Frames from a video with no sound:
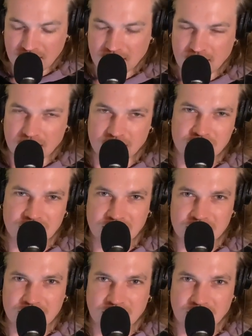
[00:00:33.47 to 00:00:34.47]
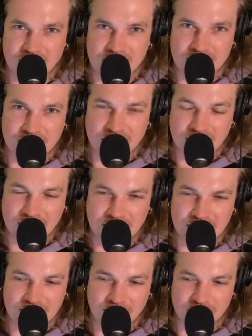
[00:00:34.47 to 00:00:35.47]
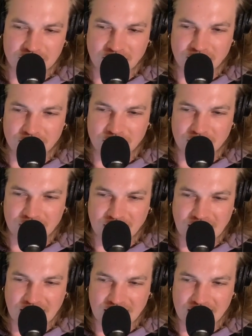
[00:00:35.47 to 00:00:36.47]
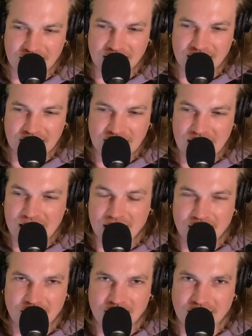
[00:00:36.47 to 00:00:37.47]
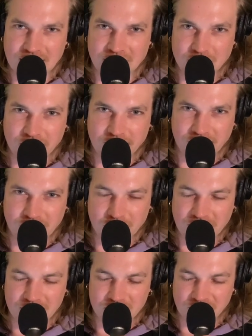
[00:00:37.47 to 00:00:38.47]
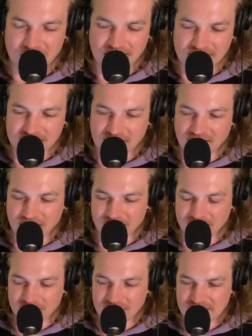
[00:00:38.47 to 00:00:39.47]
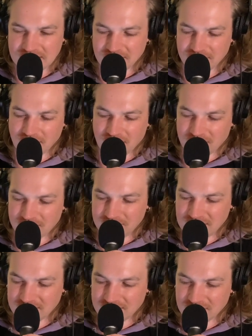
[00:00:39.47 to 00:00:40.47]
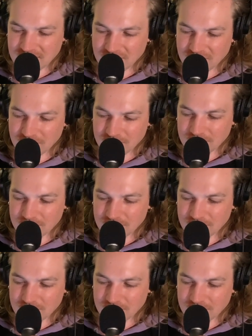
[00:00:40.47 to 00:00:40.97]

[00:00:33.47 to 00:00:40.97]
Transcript: I usually start each episode with a animal of the week, but that's kind of devolved into